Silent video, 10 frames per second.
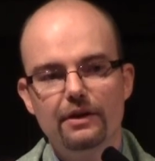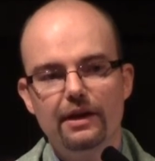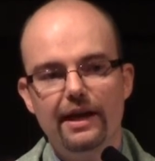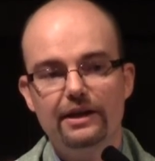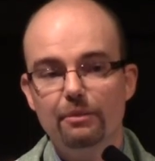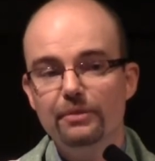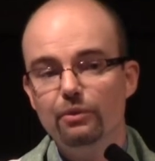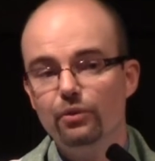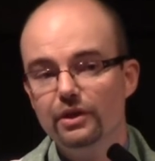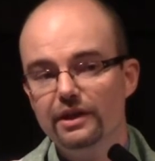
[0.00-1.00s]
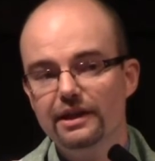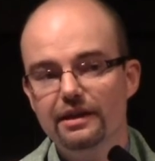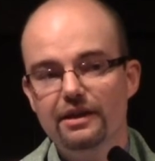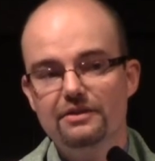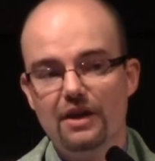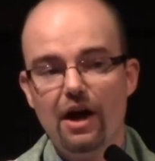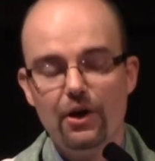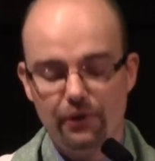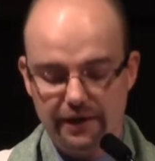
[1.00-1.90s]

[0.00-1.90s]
it can be really tiring.